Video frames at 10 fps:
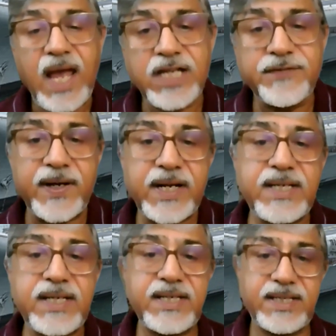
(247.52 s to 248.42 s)
As far
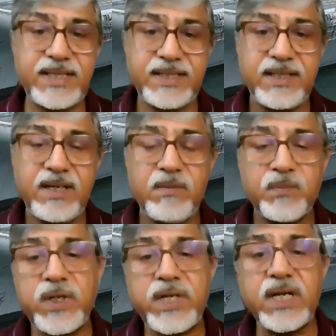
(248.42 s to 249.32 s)
as
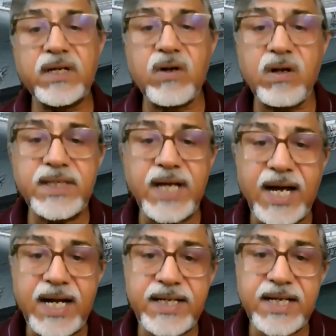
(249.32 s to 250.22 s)
putting across the
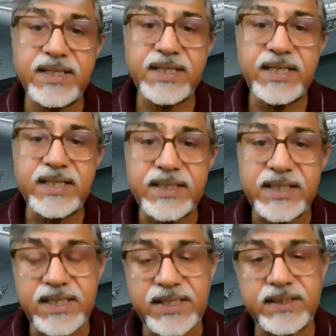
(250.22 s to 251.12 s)
ideas is
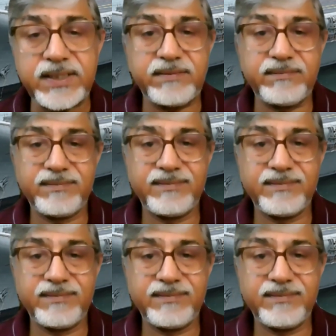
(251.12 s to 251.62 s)
concerned,